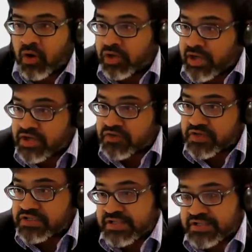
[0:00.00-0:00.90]
all
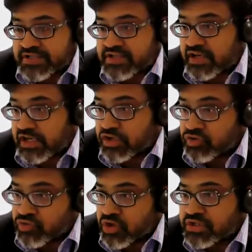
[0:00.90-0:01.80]
countries necessarily
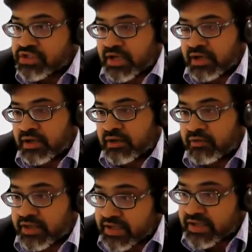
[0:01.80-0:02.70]
do not
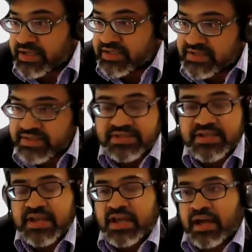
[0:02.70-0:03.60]
recognize this,